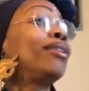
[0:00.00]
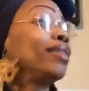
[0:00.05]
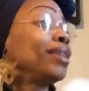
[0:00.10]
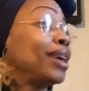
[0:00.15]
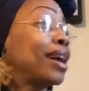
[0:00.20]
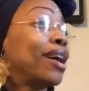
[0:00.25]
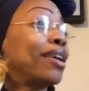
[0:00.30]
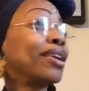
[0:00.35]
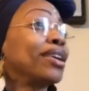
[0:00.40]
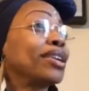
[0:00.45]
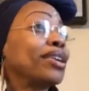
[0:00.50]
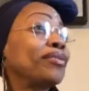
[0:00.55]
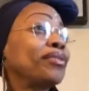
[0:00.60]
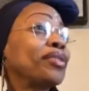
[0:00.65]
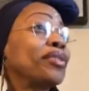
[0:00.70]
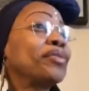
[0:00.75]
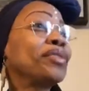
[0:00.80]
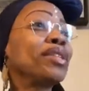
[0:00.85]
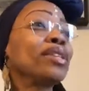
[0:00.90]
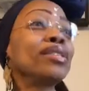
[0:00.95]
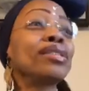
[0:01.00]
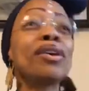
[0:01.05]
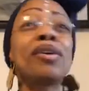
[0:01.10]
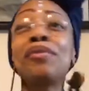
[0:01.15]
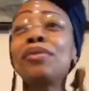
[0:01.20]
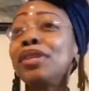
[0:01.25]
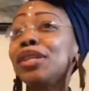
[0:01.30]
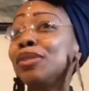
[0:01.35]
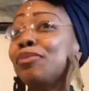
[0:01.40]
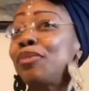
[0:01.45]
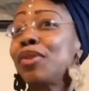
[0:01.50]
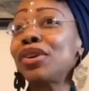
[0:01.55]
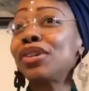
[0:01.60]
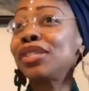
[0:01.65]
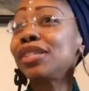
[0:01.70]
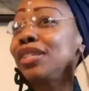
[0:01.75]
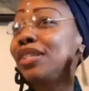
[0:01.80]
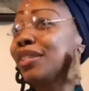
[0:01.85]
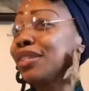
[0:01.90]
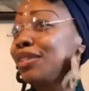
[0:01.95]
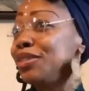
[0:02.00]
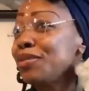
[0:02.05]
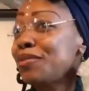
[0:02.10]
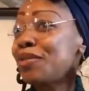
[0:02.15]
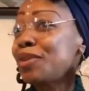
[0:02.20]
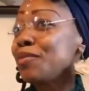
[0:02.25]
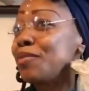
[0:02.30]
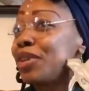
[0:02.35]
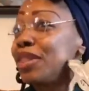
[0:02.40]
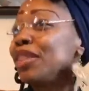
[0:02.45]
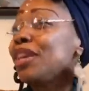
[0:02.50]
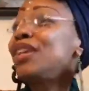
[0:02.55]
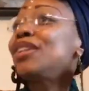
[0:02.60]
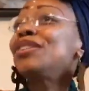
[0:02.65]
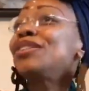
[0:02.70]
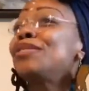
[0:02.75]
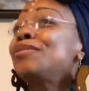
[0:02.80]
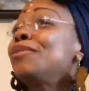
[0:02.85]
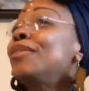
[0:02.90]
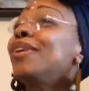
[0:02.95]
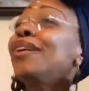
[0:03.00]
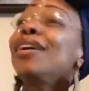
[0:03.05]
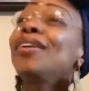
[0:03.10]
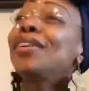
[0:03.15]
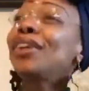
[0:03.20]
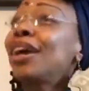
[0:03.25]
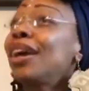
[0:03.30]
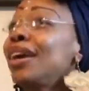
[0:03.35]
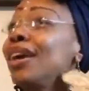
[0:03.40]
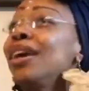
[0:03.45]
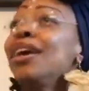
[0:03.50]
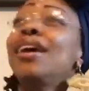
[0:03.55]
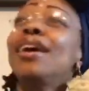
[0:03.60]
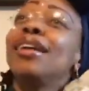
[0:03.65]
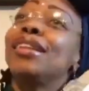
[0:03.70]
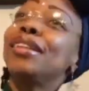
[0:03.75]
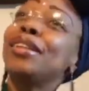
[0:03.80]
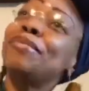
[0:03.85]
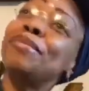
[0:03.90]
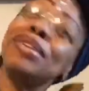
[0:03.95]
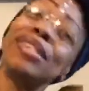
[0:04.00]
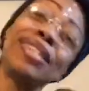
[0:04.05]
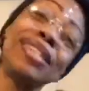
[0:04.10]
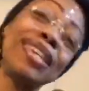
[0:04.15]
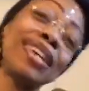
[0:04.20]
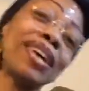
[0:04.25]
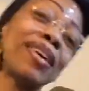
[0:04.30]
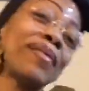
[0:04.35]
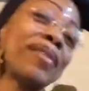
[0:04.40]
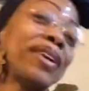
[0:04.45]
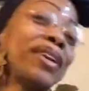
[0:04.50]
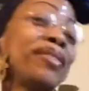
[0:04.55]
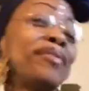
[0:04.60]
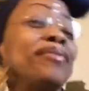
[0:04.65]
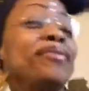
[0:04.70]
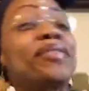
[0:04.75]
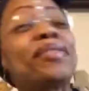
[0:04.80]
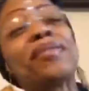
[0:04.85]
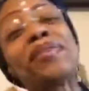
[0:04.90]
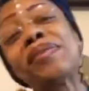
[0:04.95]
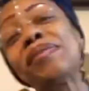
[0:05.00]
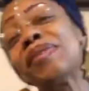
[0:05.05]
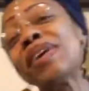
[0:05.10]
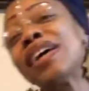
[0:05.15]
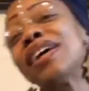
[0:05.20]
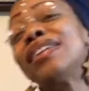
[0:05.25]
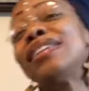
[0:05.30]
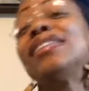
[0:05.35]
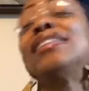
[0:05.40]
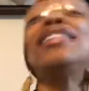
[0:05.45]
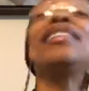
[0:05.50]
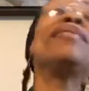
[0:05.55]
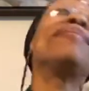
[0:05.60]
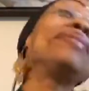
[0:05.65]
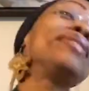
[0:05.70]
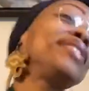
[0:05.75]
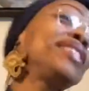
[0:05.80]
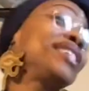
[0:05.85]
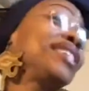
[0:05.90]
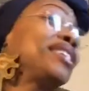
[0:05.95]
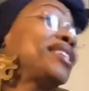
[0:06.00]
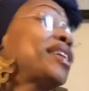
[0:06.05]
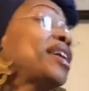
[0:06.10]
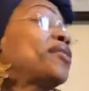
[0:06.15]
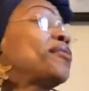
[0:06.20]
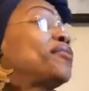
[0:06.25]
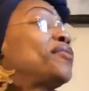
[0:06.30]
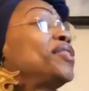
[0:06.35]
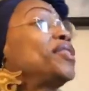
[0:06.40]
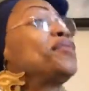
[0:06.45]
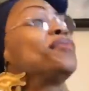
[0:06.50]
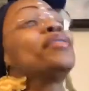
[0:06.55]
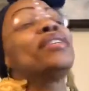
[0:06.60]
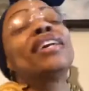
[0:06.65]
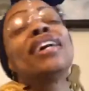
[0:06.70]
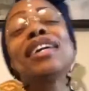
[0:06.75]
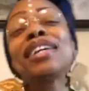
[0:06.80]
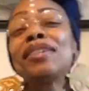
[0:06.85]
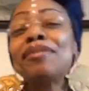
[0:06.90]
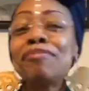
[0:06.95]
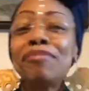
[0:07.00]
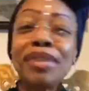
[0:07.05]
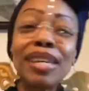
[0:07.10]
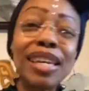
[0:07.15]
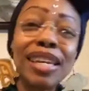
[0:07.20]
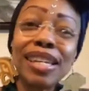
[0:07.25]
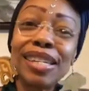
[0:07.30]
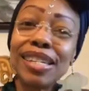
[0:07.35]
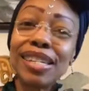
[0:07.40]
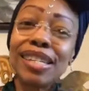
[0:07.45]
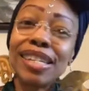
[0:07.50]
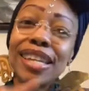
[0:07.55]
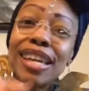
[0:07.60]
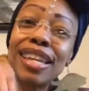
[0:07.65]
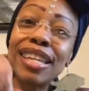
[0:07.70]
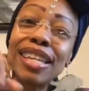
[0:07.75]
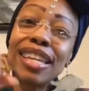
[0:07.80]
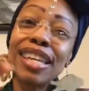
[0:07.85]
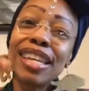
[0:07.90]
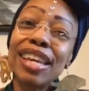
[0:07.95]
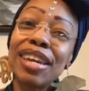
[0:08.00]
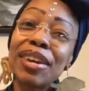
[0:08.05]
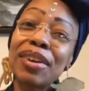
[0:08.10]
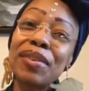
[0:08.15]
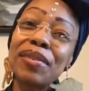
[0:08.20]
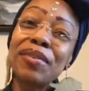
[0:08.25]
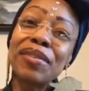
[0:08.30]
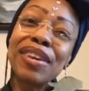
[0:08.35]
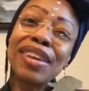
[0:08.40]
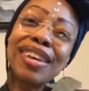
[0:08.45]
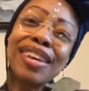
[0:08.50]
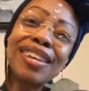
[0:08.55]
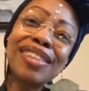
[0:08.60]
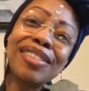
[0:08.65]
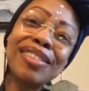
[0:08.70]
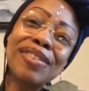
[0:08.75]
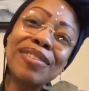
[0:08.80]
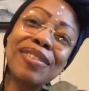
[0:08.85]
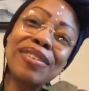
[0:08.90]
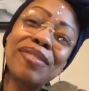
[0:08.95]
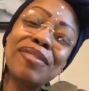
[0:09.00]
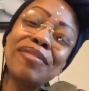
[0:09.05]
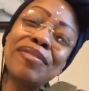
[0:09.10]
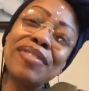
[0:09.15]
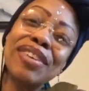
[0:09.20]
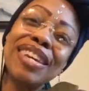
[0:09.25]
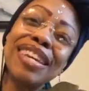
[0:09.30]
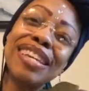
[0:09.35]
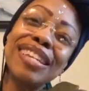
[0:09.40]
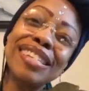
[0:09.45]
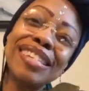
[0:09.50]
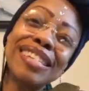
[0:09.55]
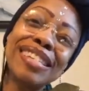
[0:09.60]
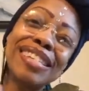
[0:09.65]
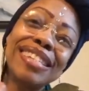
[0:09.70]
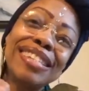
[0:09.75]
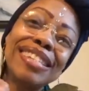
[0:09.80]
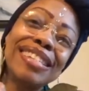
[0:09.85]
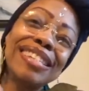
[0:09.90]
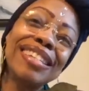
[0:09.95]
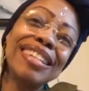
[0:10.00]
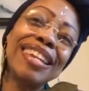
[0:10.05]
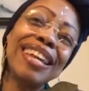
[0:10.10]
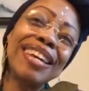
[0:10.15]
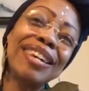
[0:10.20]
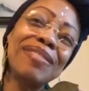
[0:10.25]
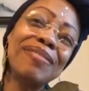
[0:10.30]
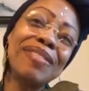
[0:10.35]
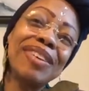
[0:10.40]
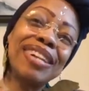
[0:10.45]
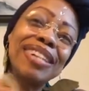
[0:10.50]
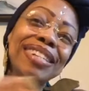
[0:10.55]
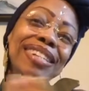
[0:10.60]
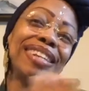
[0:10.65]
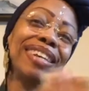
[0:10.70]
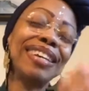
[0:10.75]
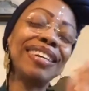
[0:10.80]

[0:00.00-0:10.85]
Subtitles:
how can I flow with this? Oh, this person is doing what they do. Okay. Let me see how I can flow around it. Let me see how fluid I can be. And just letting it go through your fingers like water.